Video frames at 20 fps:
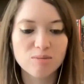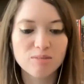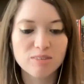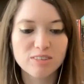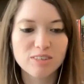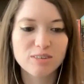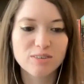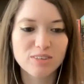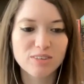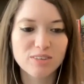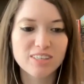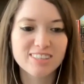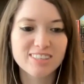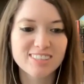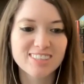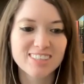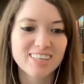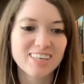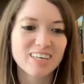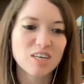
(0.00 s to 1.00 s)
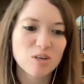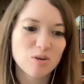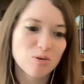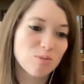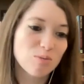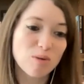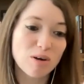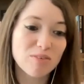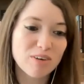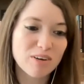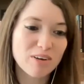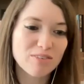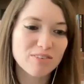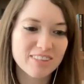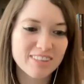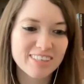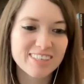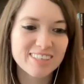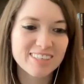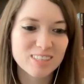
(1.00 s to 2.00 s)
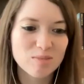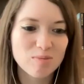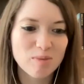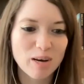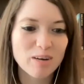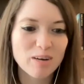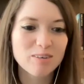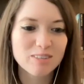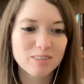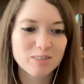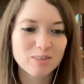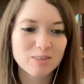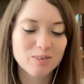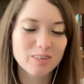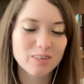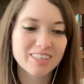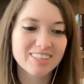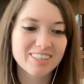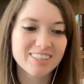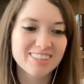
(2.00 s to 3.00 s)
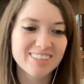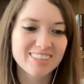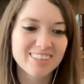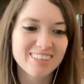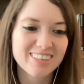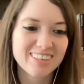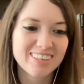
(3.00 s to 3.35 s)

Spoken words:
So that's one of my favorite things about stories.